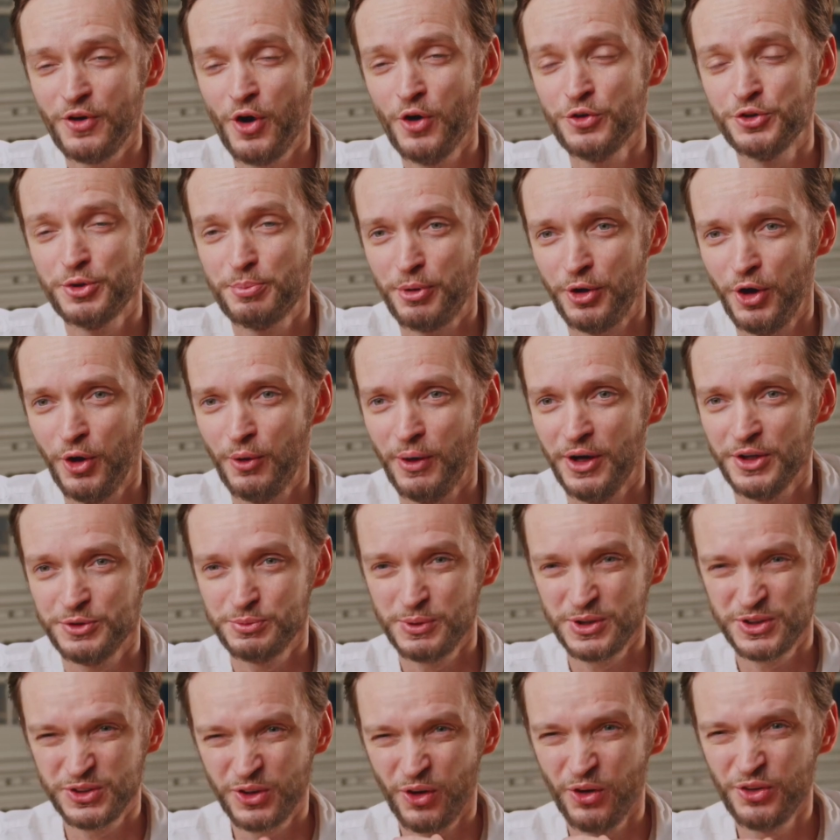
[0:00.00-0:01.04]
entrepreneurs,
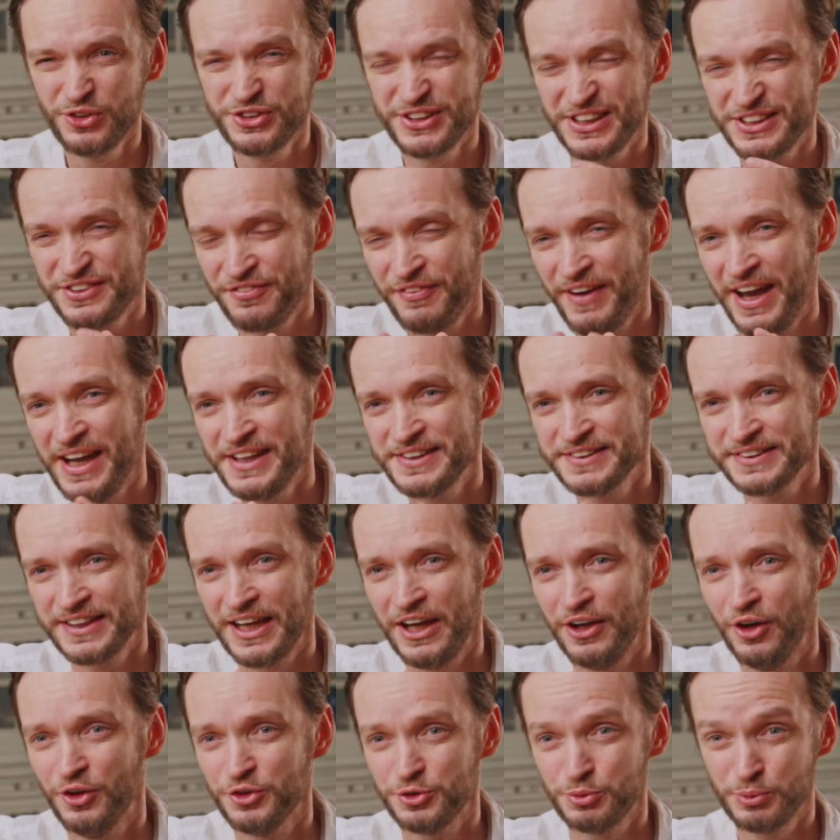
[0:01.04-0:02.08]
we don't just face
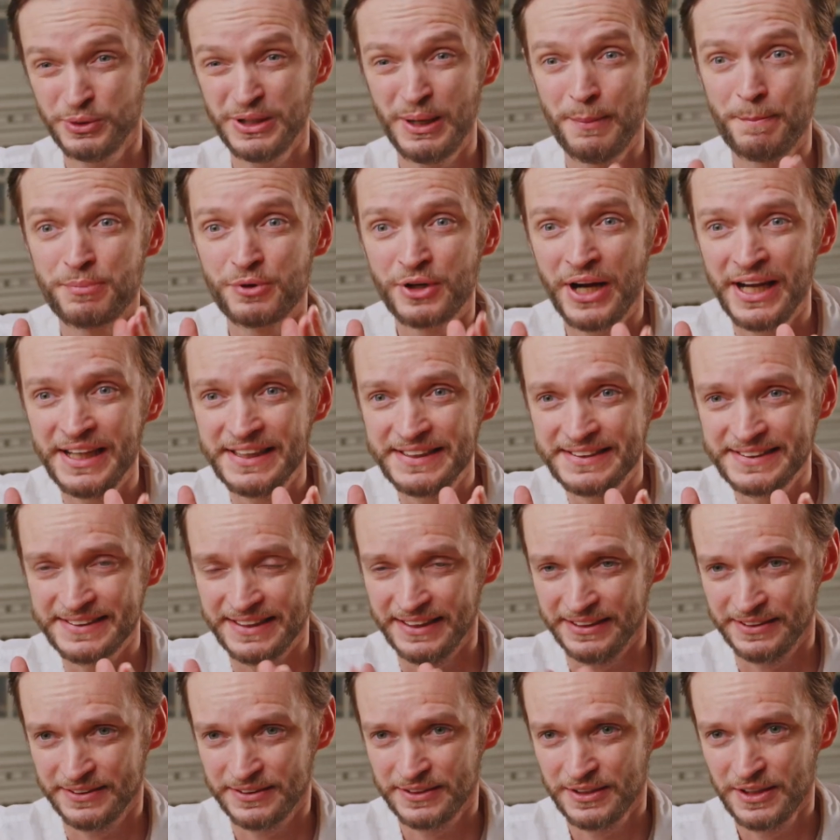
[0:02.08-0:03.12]
chaos, we embrace it.